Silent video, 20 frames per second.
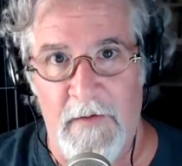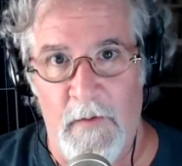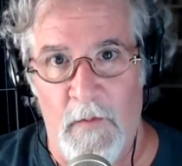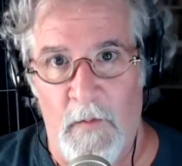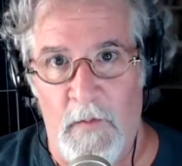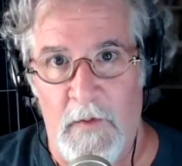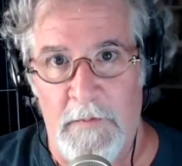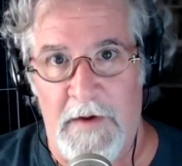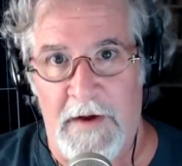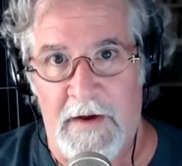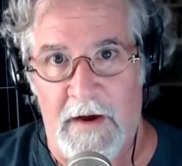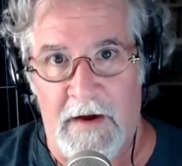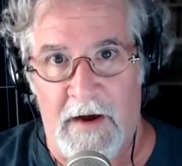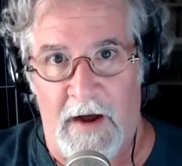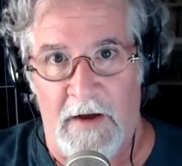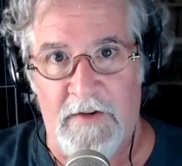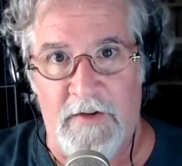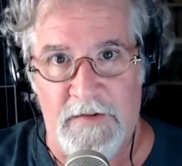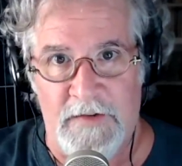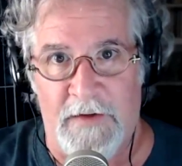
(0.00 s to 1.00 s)
we make a
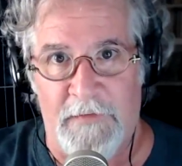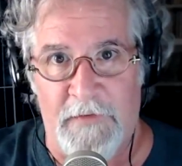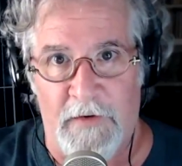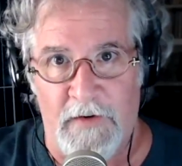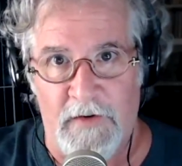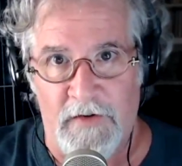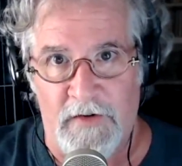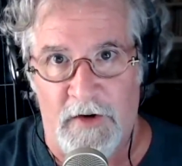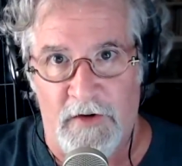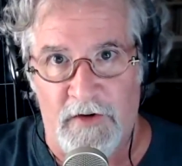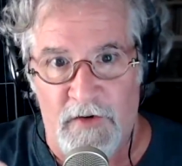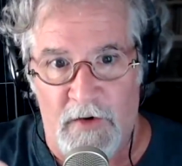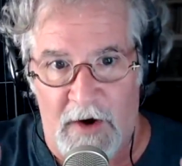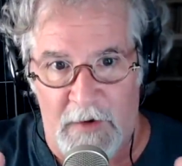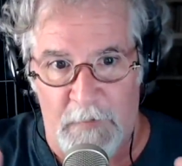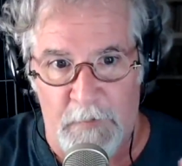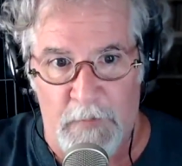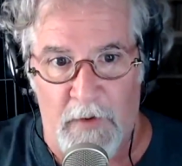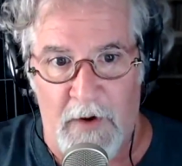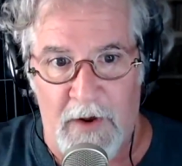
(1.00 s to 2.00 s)
conscious effort to try
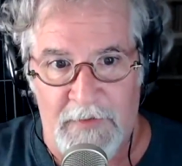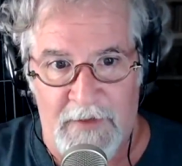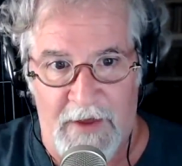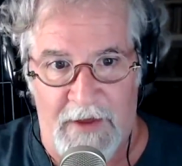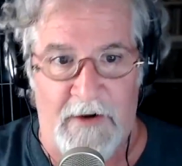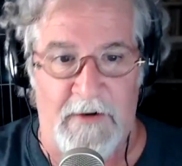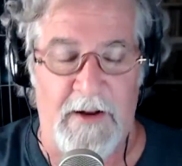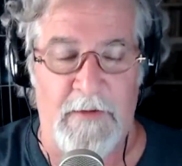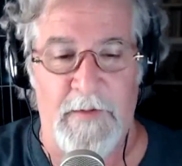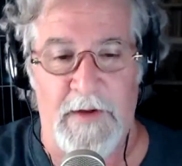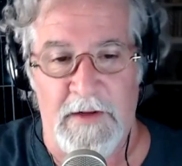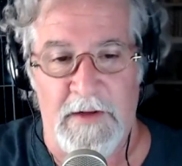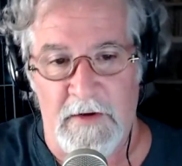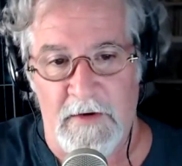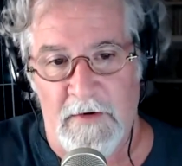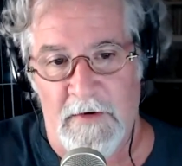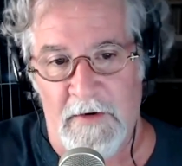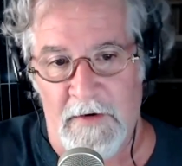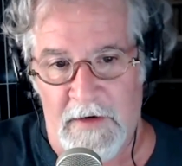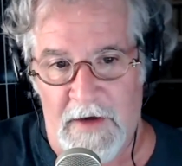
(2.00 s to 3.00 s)
and broaden that out. I mean,
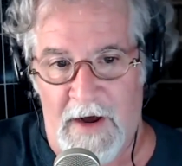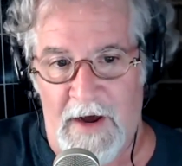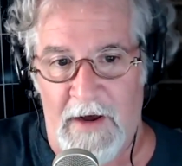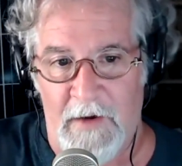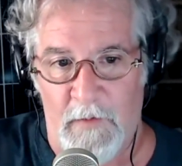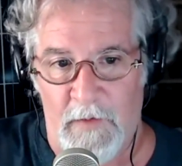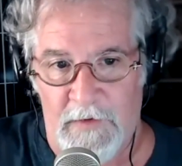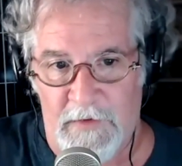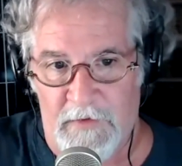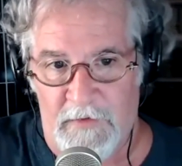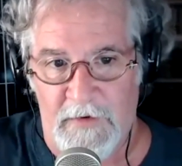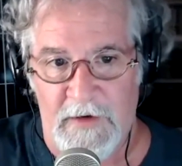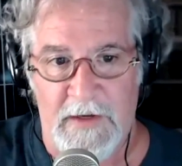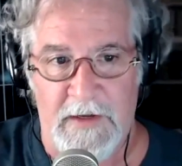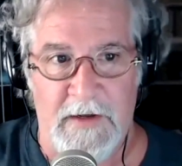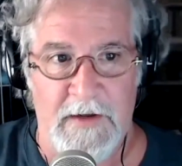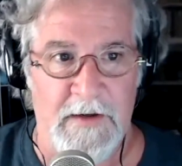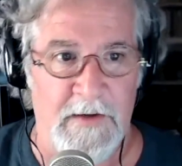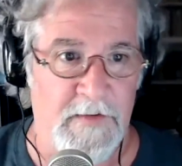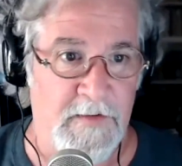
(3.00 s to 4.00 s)
you're a guy with 3
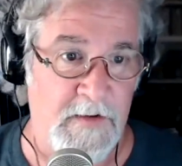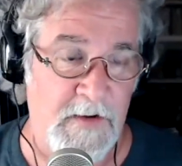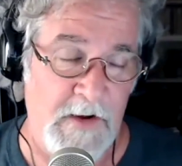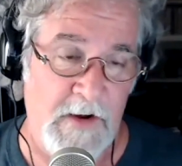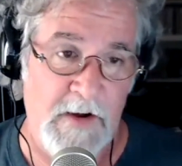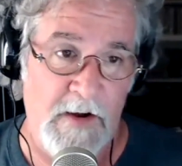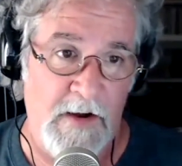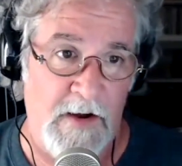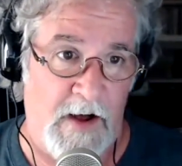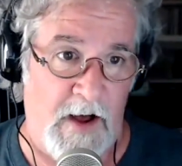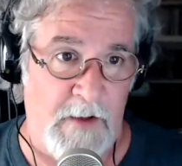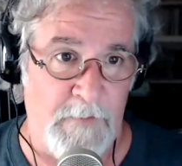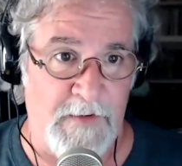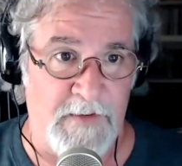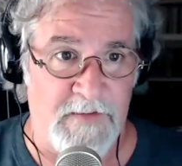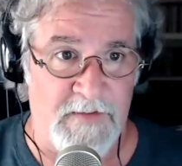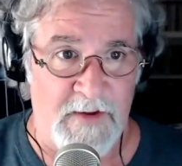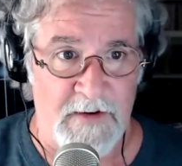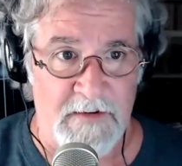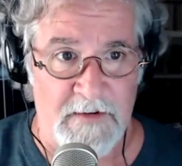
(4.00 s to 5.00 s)
kids. I'm a
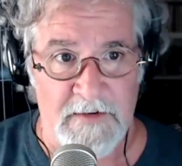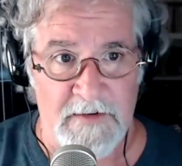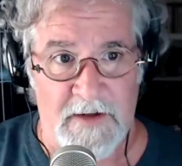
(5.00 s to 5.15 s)
single